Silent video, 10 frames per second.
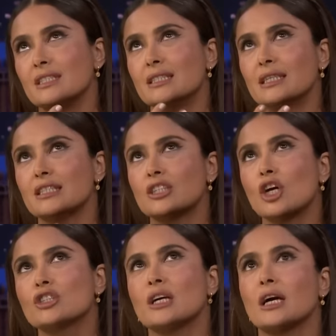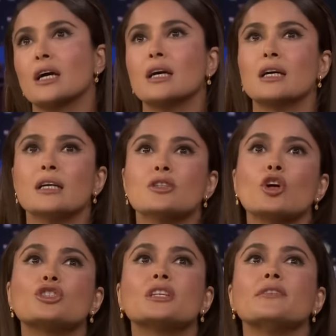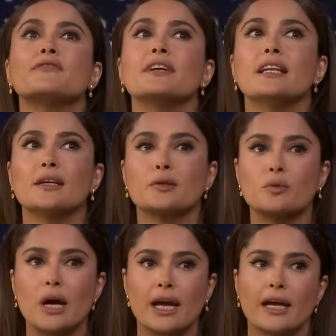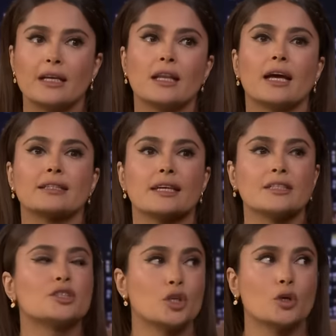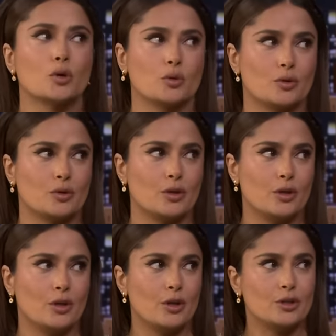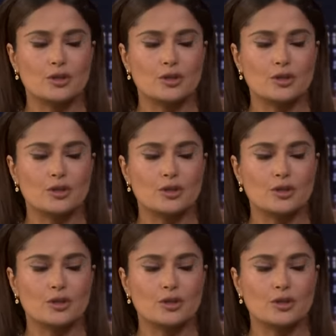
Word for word: in such a touchy-feely way like they do. Yes, exactly.